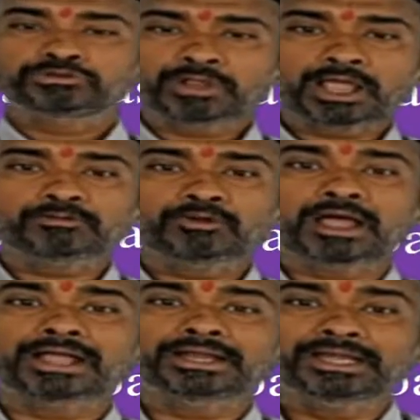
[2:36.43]
have to
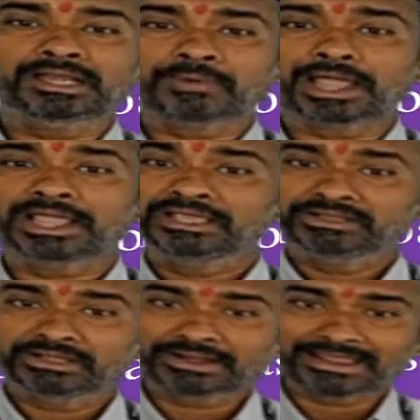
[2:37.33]
identify
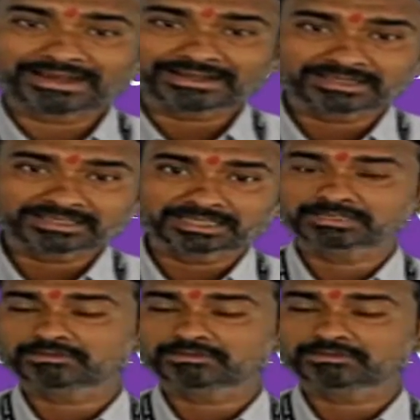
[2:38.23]
their characteristics or